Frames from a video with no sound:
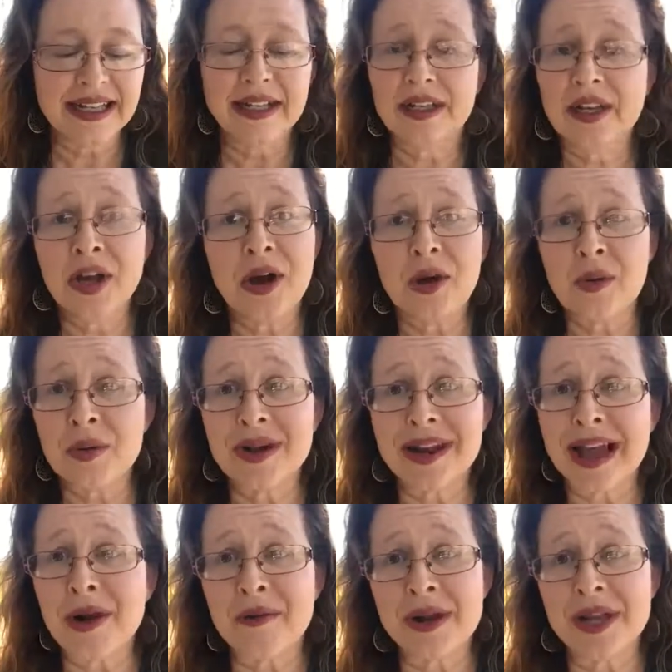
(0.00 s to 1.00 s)
No, we're
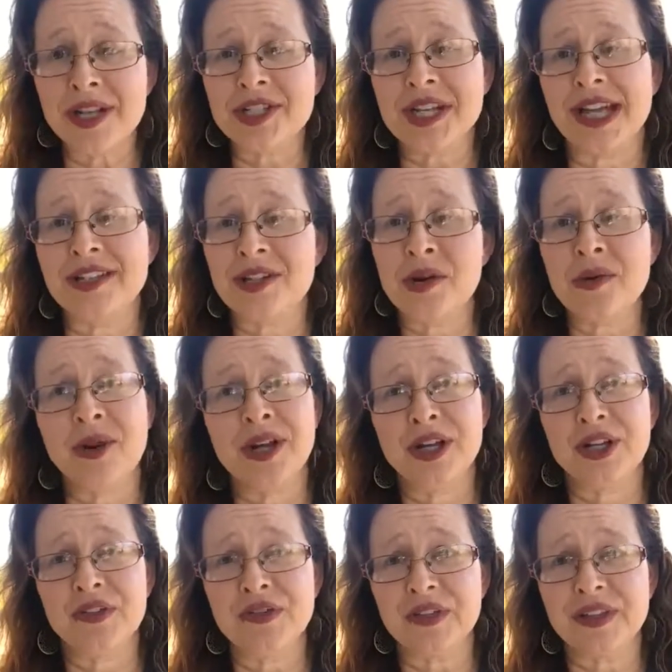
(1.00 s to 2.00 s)
not rich. I don't want
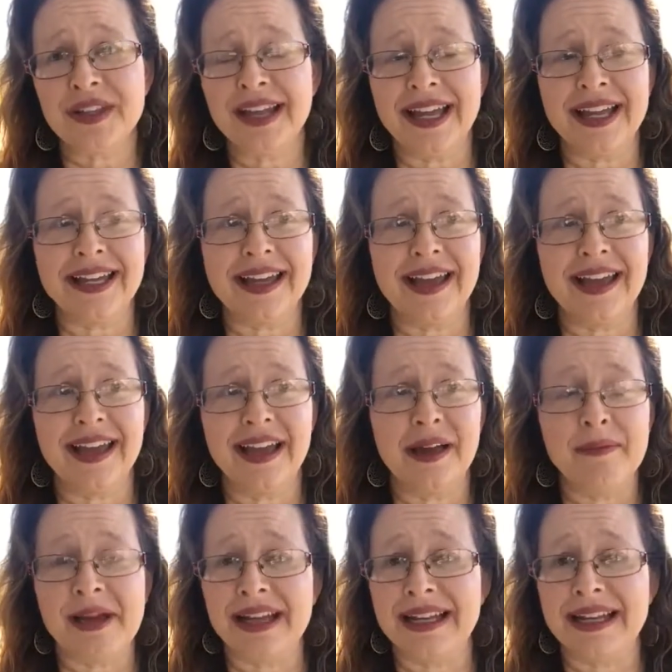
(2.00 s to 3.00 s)
you to feel like
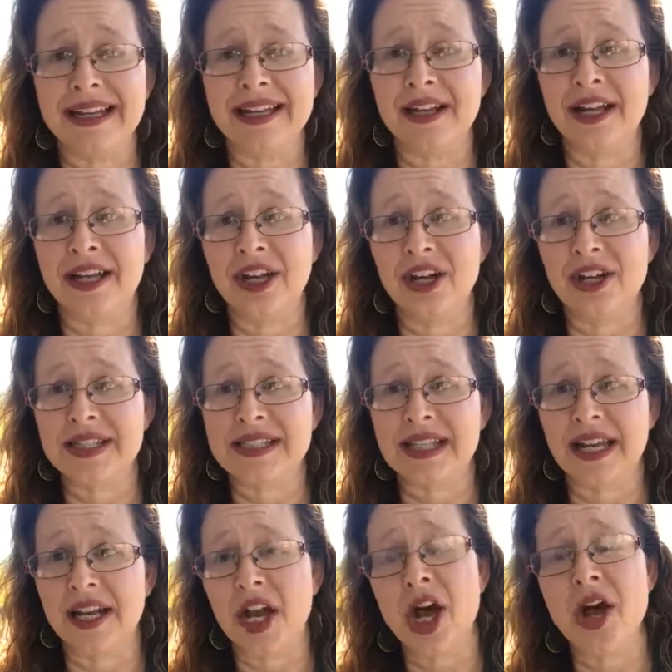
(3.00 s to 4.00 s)
I'm getting on here and
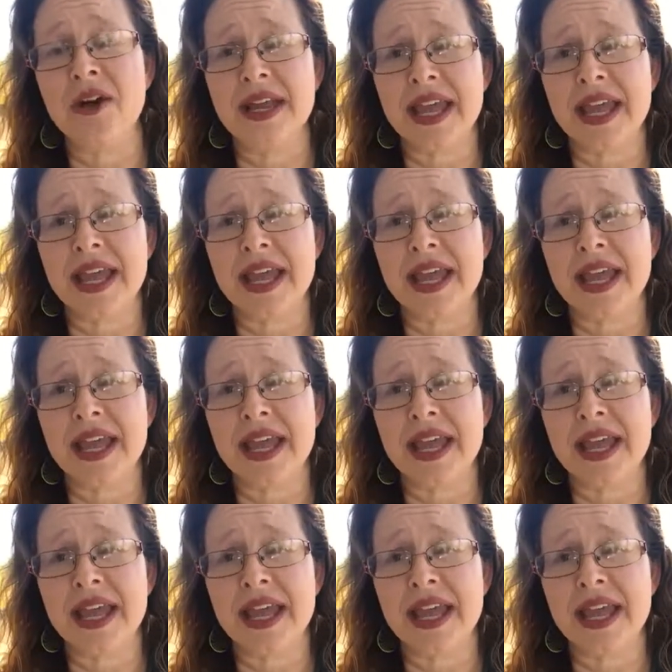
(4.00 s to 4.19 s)
saying, "Oh,